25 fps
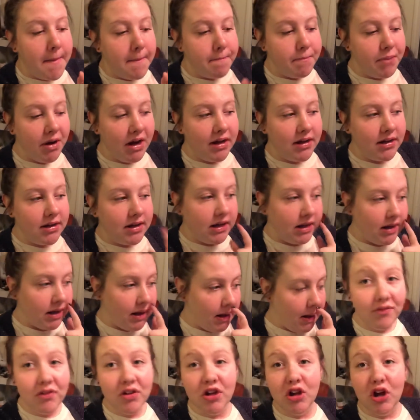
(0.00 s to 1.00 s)
But
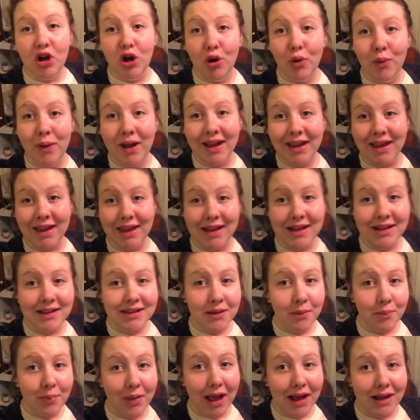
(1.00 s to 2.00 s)
to go and get
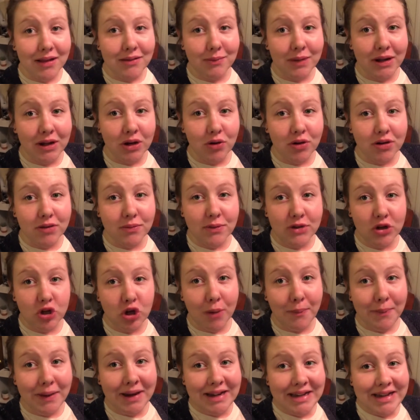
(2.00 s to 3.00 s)
some last minute Christmas
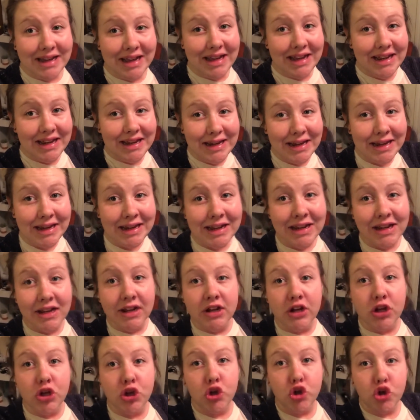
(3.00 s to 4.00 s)
shopping done,
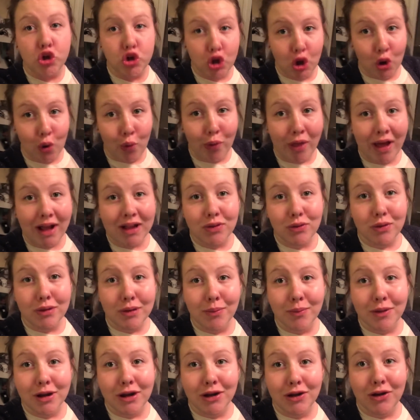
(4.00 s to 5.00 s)
so that's what
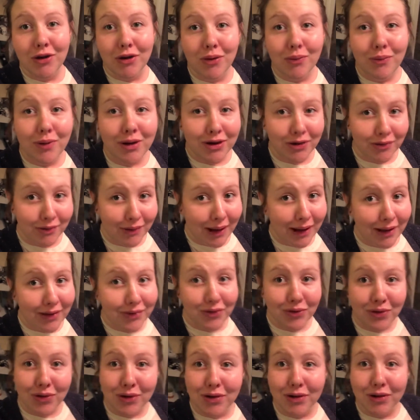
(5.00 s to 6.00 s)
I'm gonna do and you guys
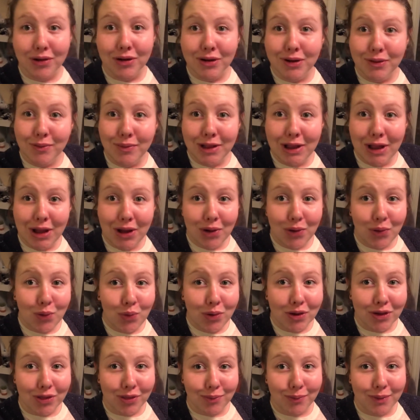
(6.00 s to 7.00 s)
are gonna come along
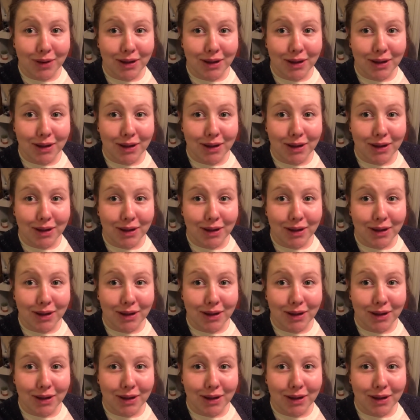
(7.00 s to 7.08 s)
with